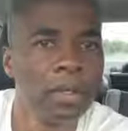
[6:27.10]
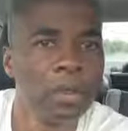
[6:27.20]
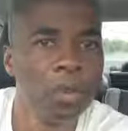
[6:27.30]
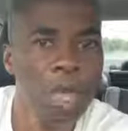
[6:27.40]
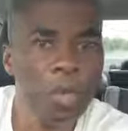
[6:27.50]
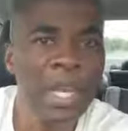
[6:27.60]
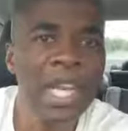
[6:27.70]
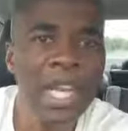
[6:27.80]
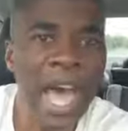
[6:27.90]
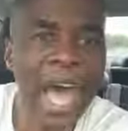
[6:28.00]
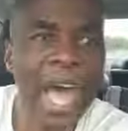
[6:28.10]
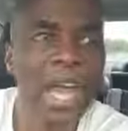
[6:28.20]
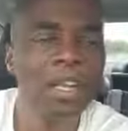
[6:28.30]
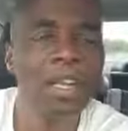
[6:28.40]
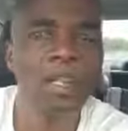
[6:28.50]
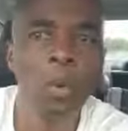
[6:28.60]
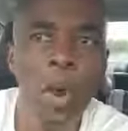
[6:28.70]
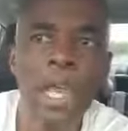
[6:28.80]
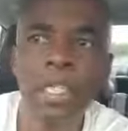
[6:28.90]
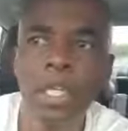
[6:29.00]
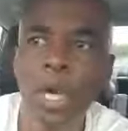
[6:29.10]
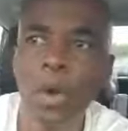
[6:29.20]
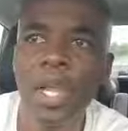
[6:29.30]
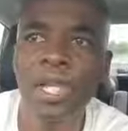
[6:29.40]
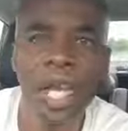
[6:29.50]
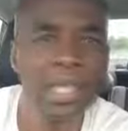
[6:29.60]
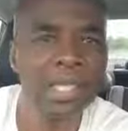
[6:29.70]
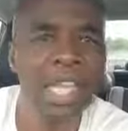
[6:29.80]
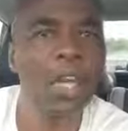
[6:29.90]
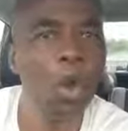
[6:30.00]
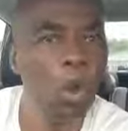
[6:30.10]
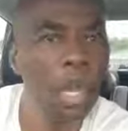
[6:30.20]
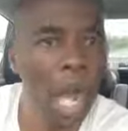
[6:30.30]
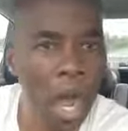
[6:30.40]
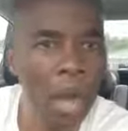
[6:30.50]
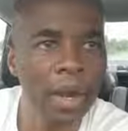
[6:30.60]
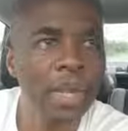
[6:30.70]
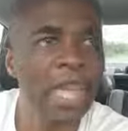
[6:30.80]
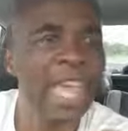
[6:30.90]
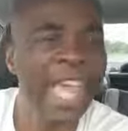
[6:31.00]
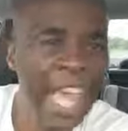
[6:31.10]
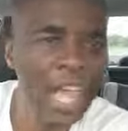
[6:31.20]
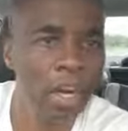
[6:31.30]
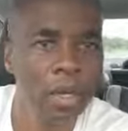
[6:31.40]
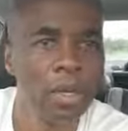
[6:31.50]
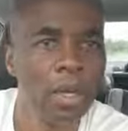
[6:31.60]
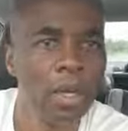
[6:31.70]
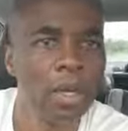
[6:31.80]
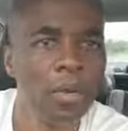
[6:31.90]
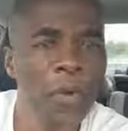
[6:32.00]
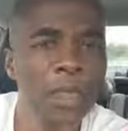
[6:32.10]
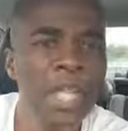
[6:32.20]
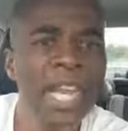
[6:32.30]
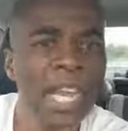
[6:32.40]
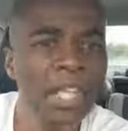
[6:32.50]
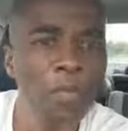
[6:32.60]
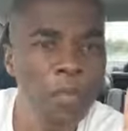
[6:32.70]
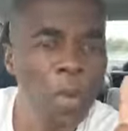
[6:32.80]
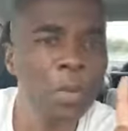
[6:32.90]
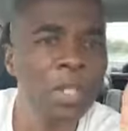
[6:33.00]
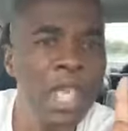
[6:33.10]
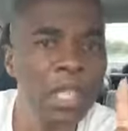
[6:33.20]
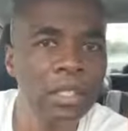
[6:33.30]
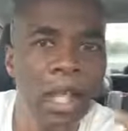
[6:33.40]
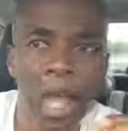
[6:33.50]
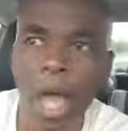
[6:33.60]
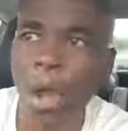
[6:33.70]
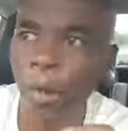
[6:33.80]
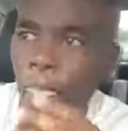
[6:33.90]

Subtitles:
We've been denied the right to know and to understand who we are here. The first thing it was against the law